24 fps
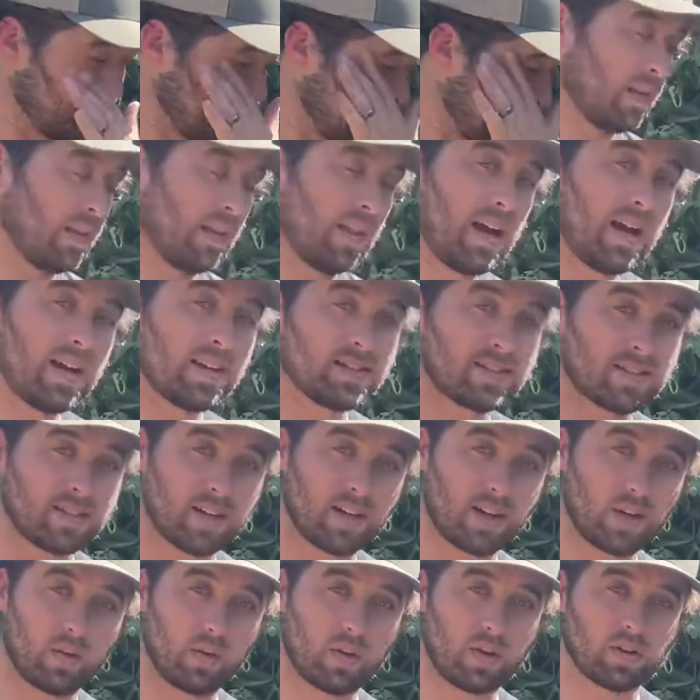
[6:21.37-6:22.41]
The last
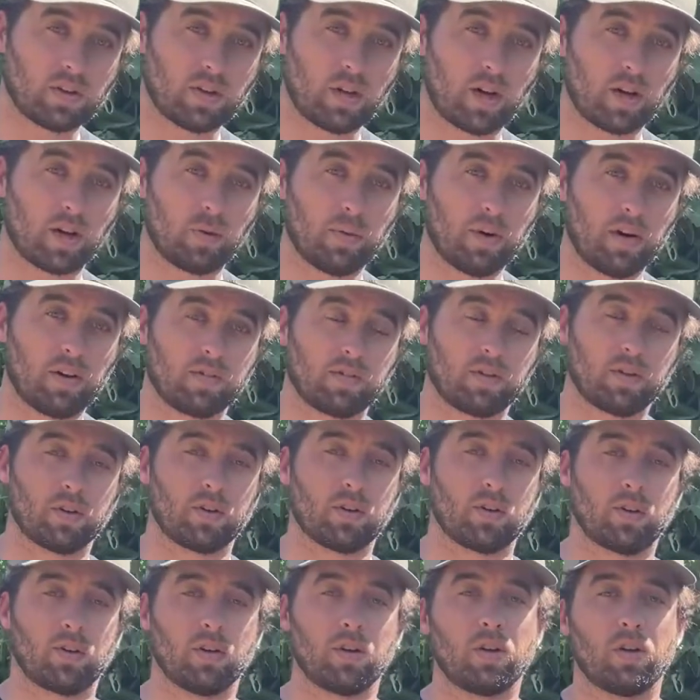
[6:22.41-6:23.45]
thing I want to talk about
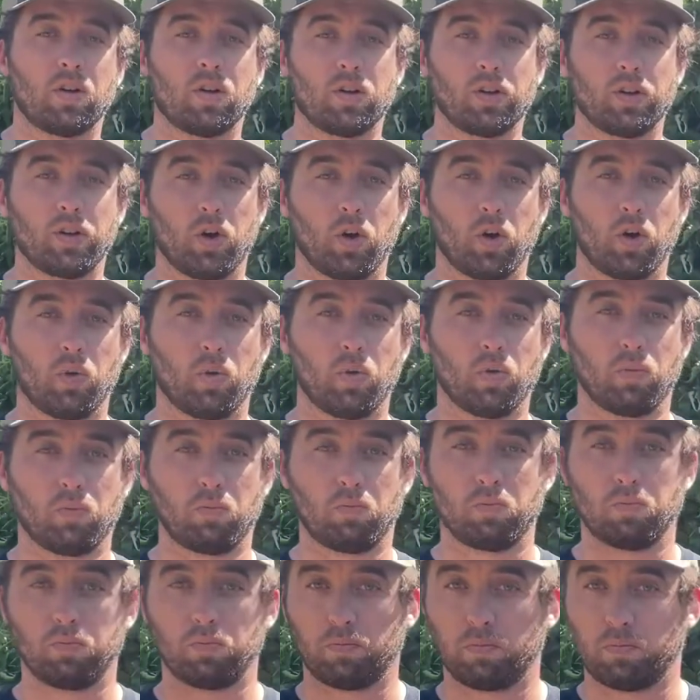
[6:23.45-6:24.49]
for, you know,
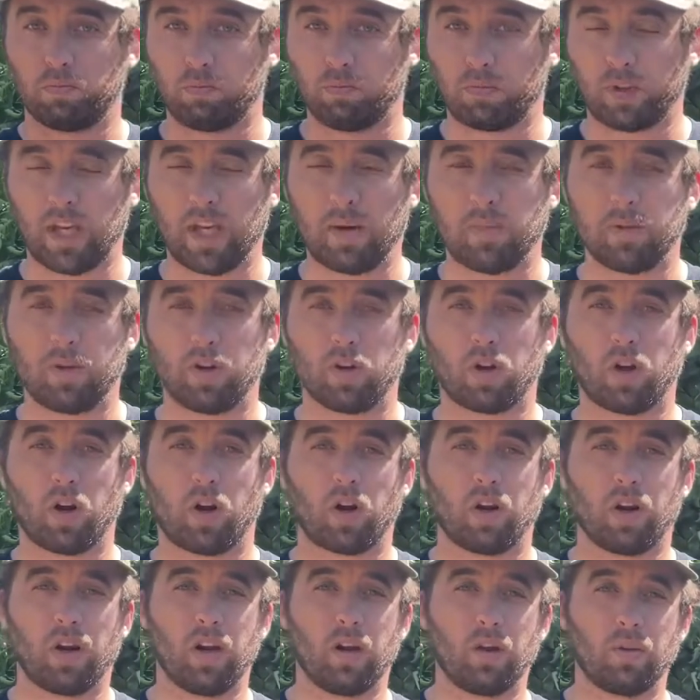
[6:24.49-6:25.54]
keeping your
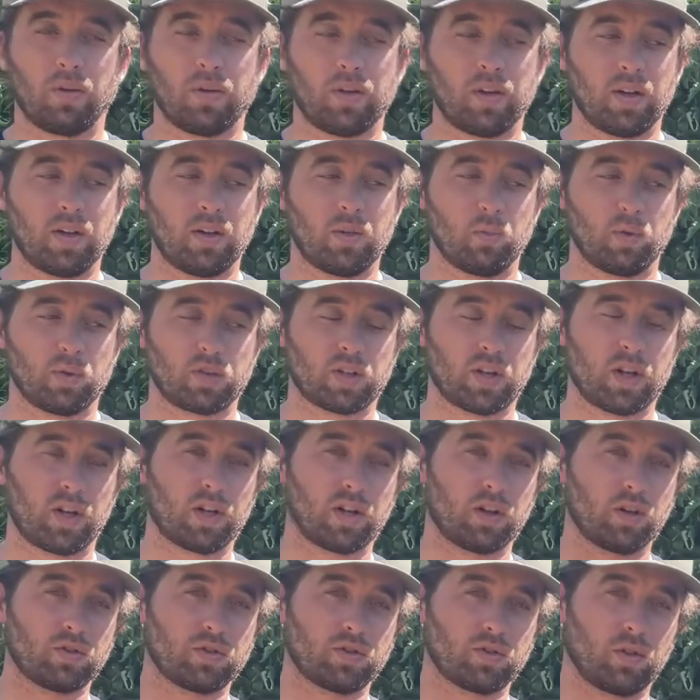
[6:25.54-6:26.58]
garden healthy, which kind
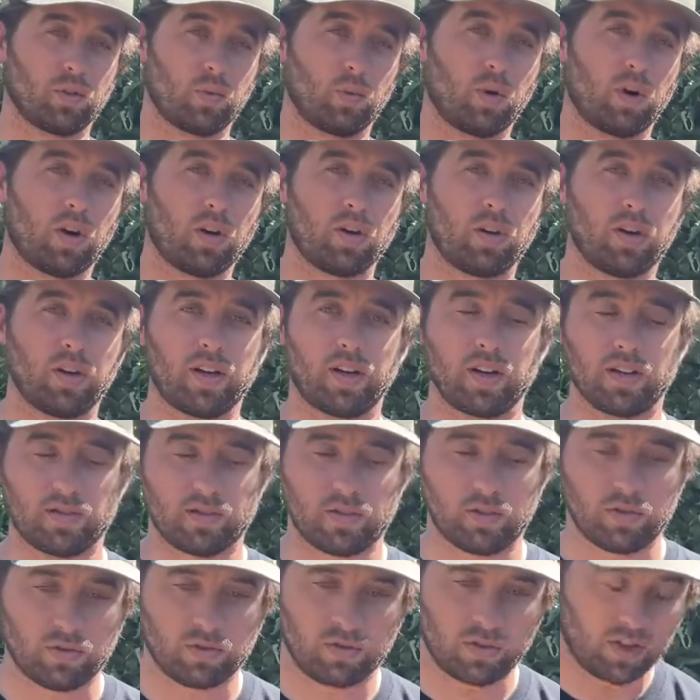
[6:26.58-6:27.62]
of goes into the watering, is
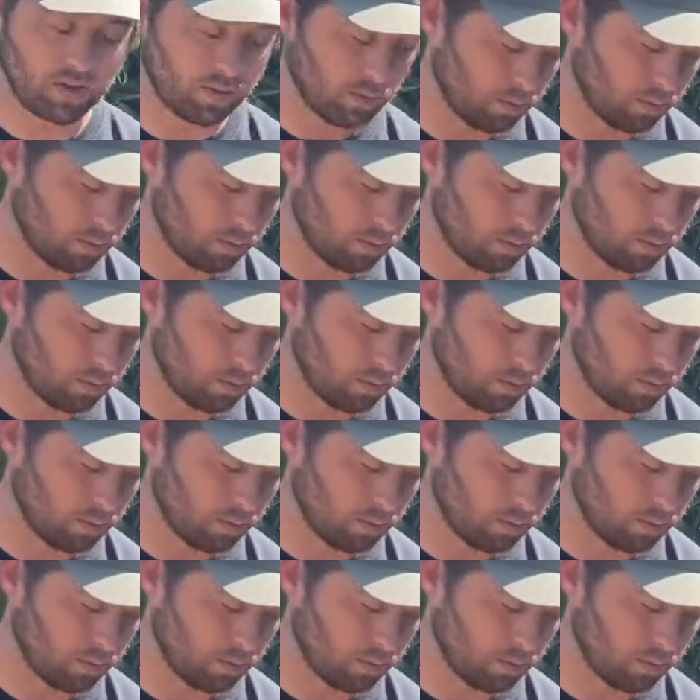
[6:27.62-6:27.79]
using